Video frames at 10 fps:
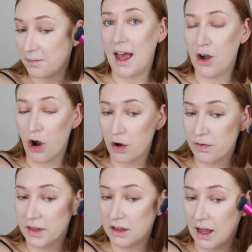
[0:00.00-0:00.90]
And
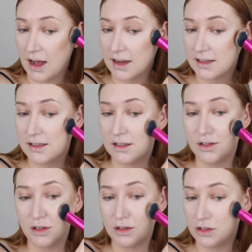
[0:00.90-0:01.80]
over the
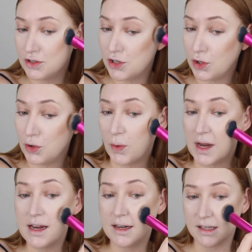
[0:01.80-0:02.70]
last 2
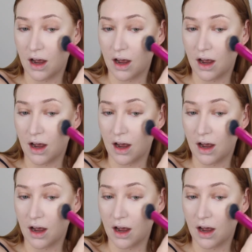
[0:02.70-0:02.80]
weeks,